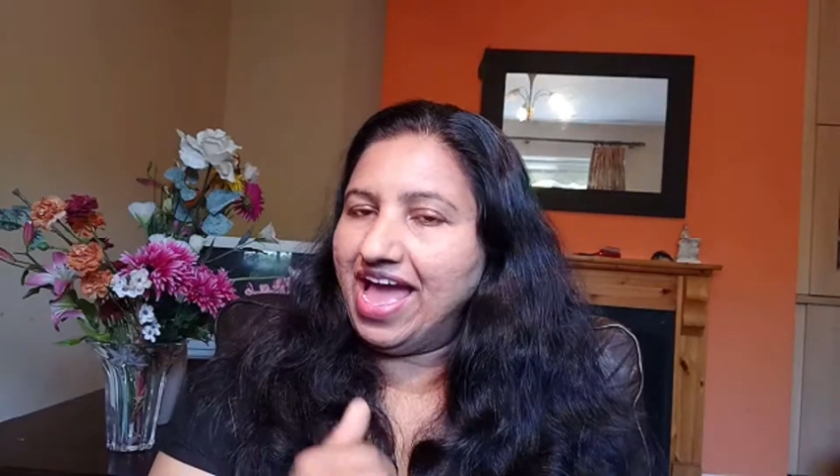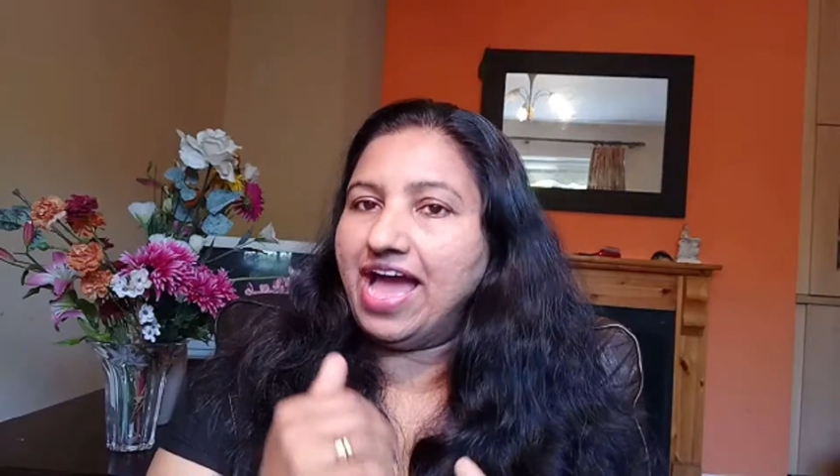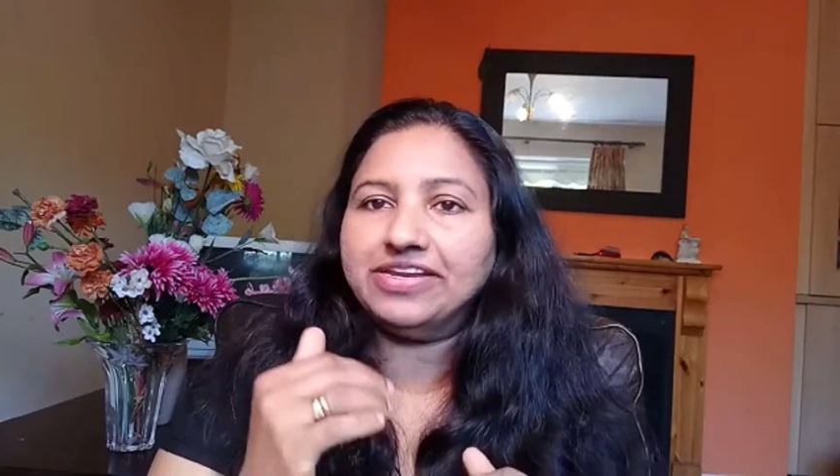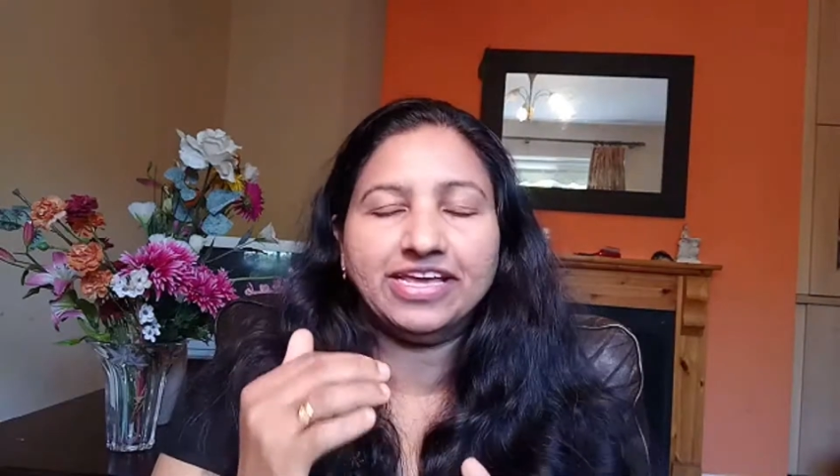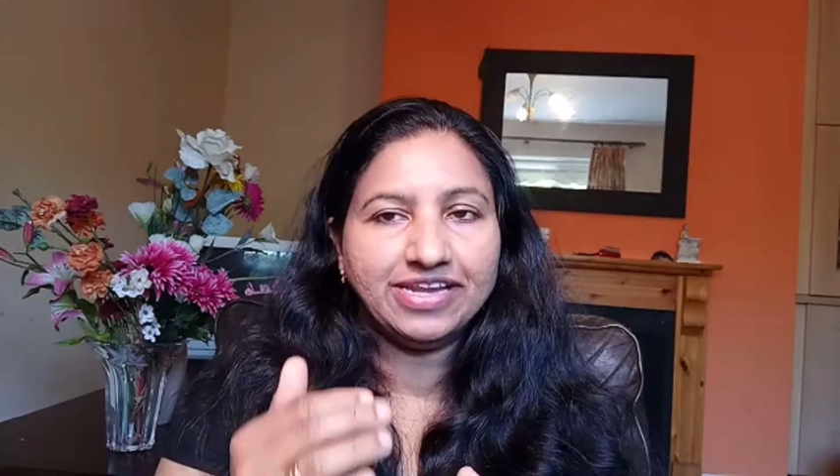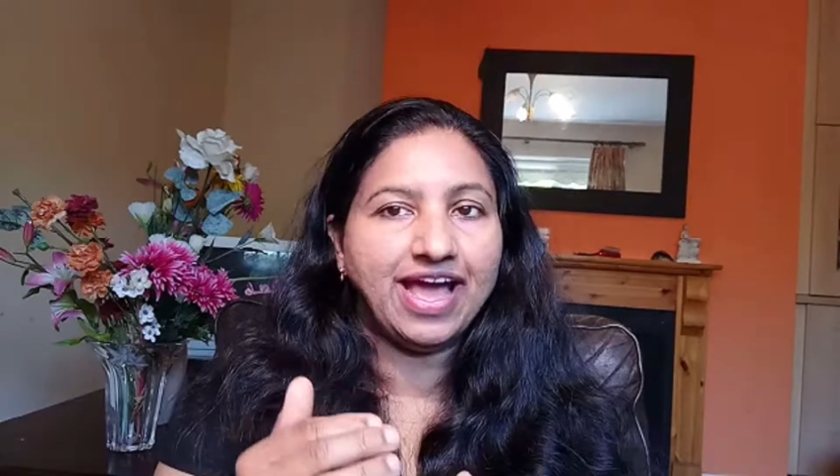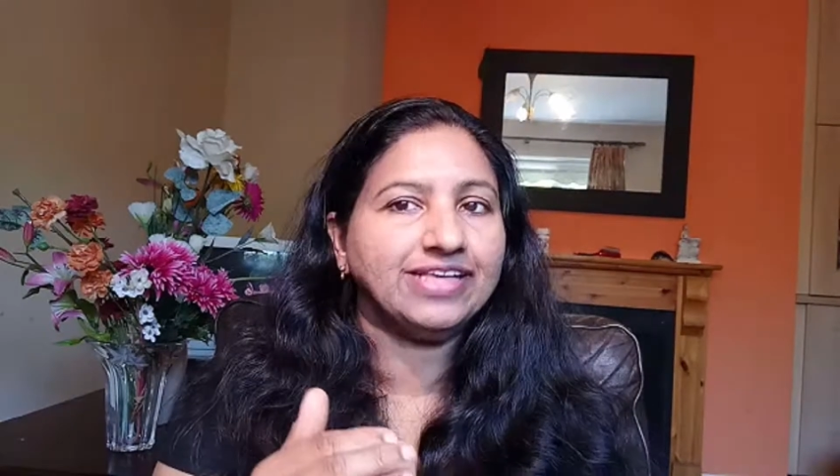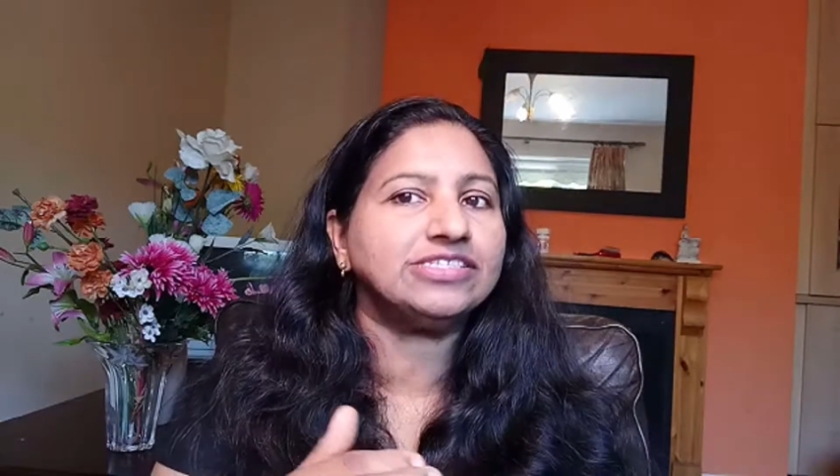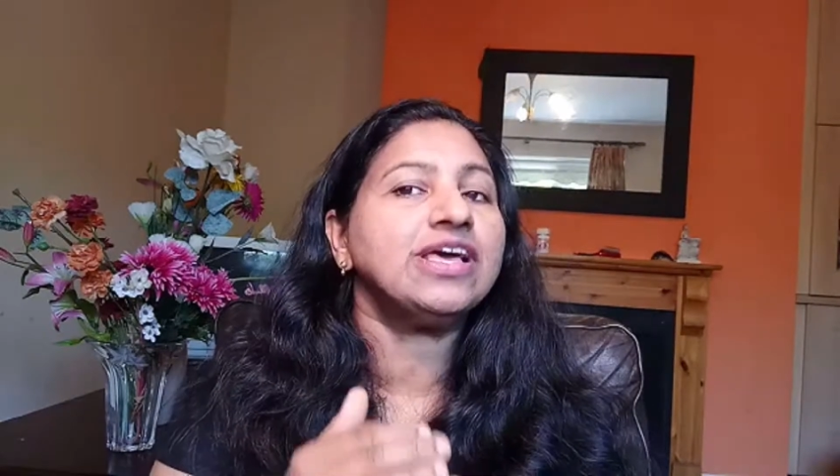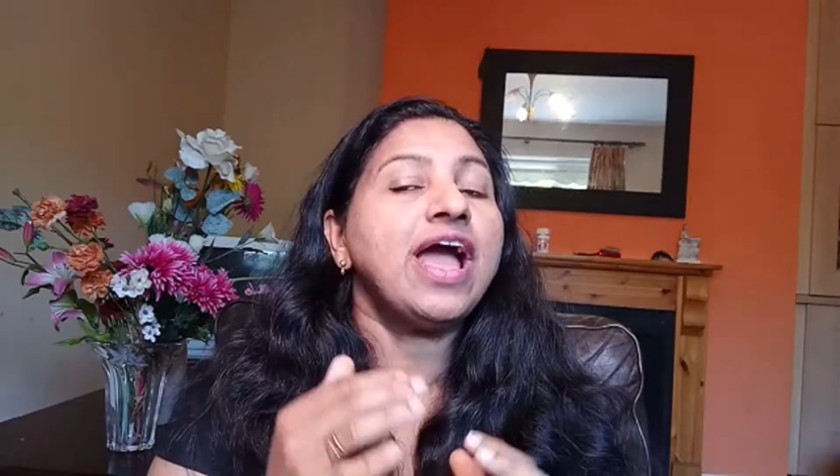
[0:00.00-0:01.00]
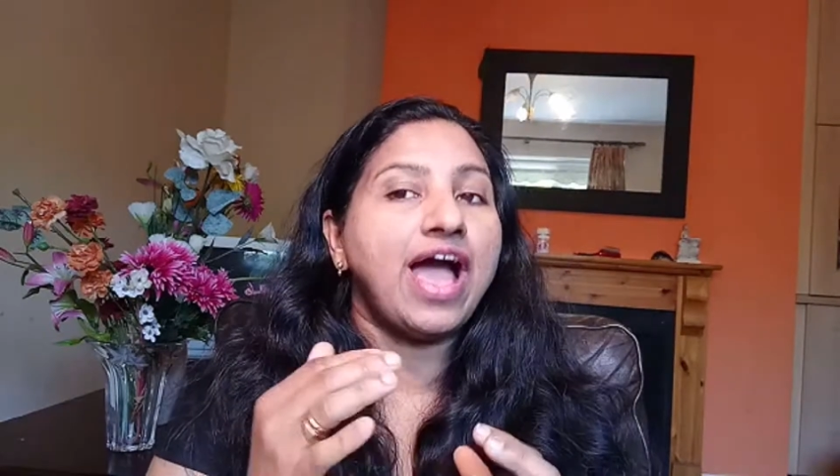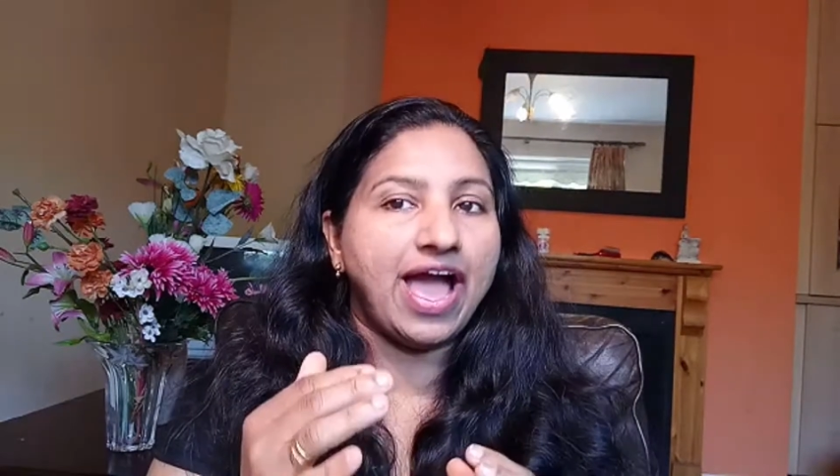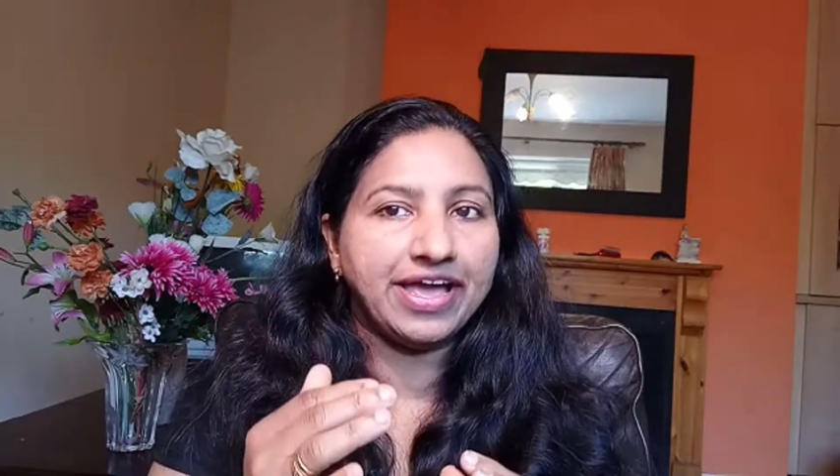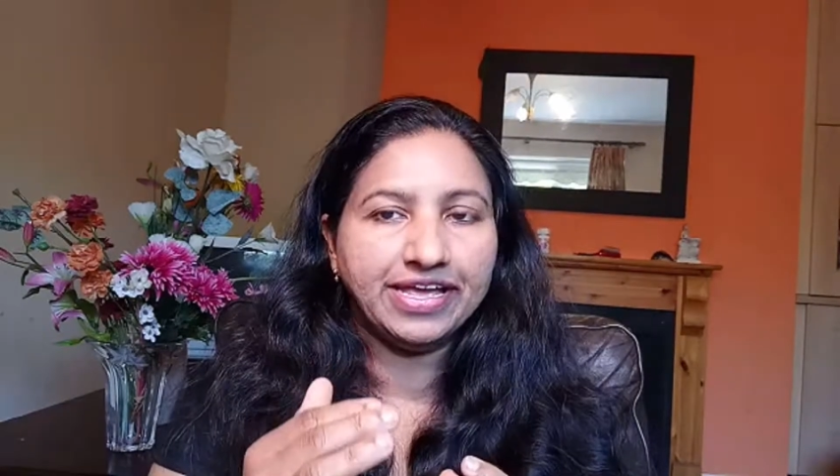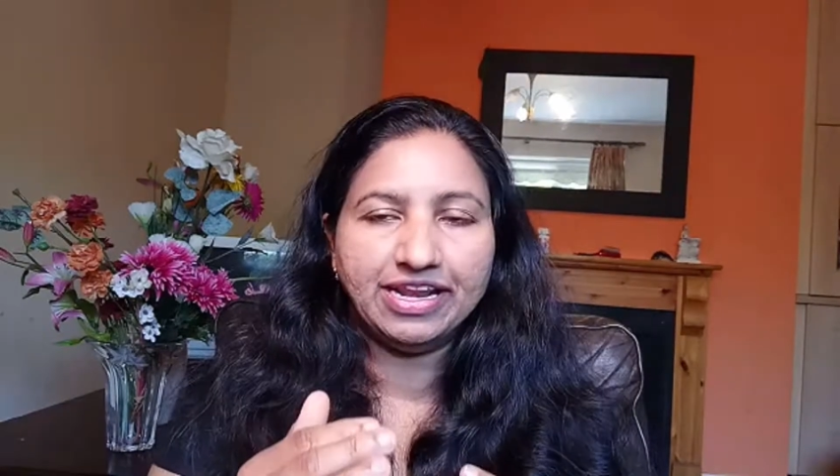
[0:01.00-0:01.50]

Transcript: and it has high